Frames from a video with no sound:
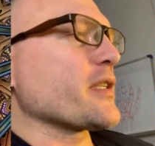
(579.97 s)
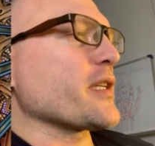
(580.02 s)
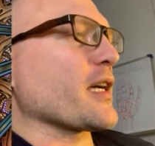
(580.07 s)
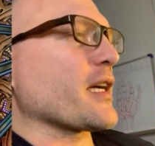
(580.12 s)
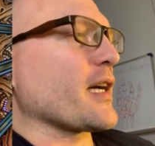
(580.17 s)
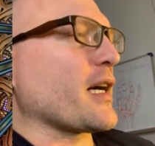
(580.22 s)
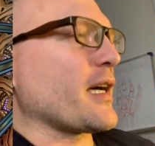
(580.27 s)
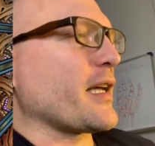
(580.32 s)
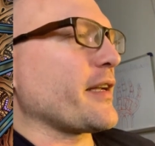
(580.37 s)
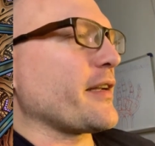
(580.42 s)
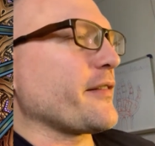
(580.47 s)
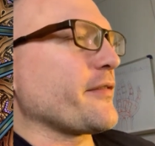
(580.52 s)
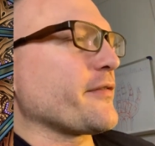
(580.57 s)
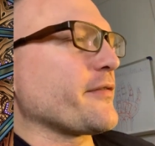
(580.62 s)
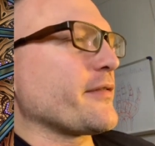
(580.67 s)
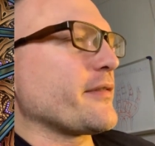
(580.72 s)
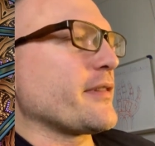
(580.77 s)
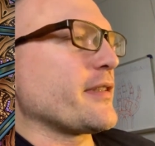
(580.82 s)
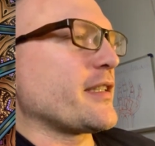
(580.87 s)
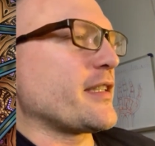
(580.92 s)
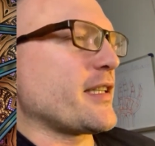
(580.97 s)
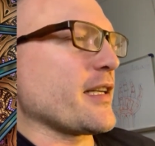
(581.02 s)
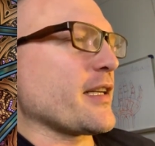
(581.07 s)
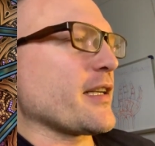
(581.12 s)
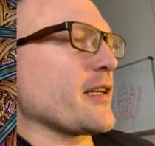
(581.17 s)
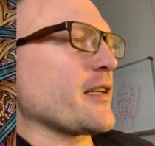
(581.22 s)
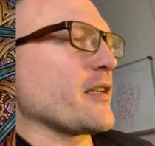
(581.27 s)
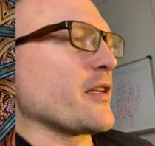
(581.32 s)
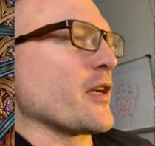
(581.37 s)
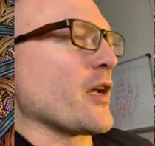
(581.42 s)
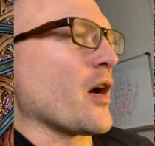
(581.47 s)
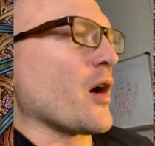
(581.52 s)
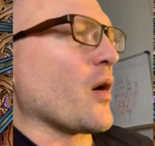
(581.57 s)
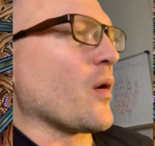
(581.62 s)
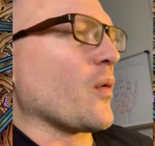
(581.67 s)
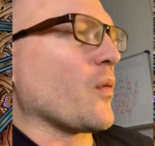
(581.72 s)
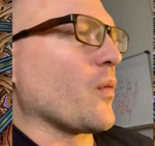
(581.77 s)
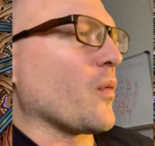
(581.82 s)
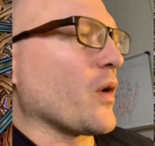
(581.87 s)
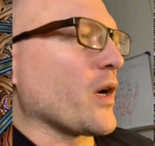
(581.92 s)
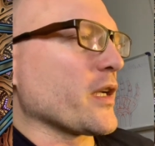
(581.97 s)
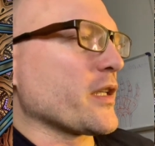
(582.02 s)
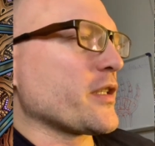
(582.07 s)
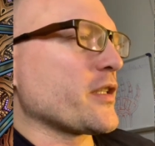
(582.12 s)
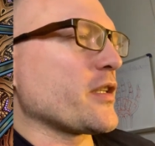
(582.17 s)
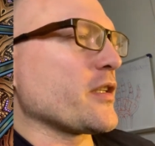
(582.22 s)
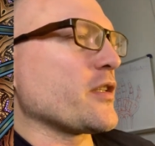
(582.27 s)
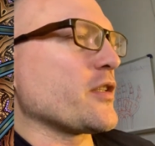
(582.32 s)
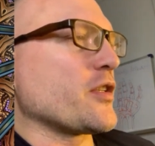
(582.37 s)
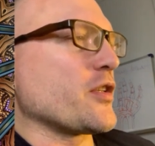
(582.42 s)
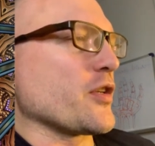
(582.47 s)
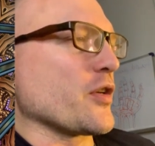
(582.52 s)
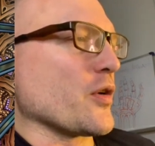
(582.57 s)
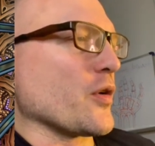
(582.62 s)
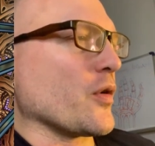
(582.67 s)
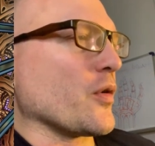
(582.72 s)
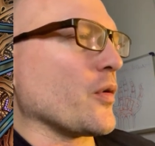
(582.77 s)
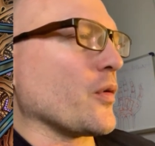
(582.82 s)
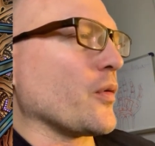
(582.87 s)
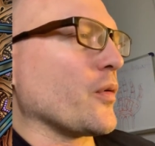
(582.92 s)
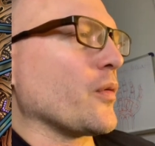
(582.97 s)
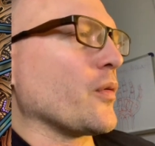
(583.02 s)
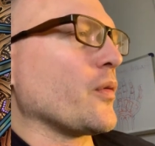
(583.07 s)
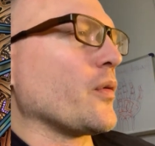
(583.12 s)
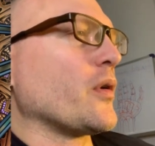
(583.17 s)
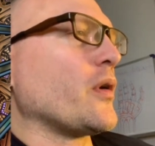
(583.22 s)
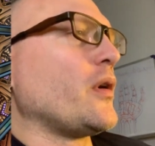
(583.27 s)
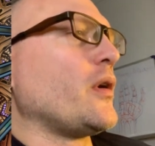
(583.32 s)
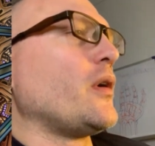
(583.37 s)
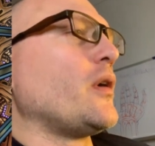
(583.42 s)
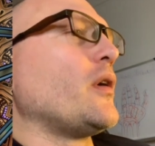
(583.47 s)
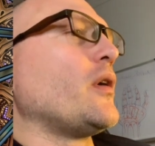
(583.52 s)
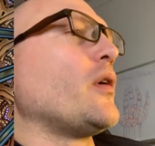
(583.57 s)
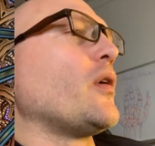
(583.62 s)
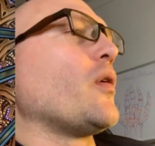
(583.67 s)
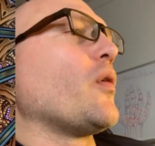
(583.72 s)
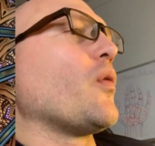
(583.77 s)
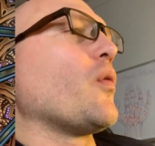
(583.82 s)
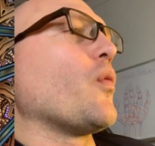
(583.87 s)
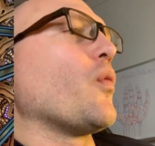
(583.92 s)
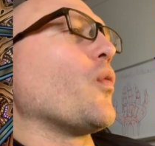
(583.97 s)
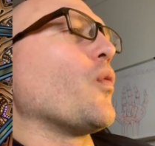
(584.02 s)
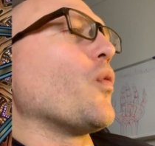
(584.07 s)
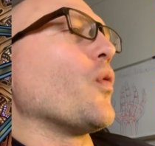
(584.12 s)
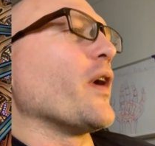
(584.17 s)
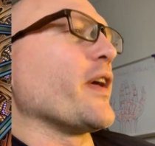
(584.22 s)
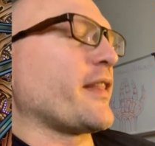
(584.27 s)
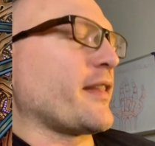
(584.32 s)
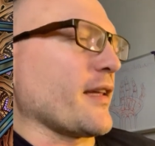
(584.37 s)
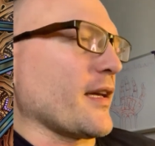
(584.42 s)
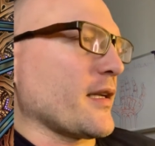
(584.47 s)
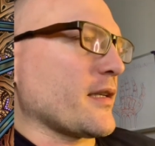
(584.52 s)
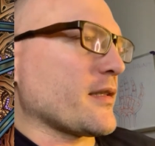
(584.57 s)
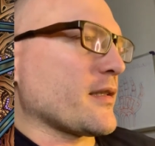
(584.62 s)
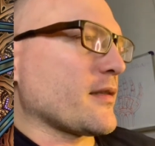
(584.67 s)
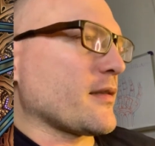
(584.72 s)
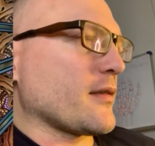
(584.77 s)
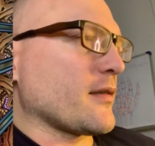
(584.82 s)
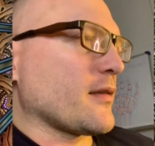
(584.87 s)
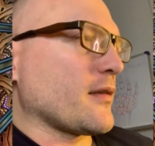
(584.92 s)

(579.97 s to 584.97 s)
I kind of didn't know what to do with it.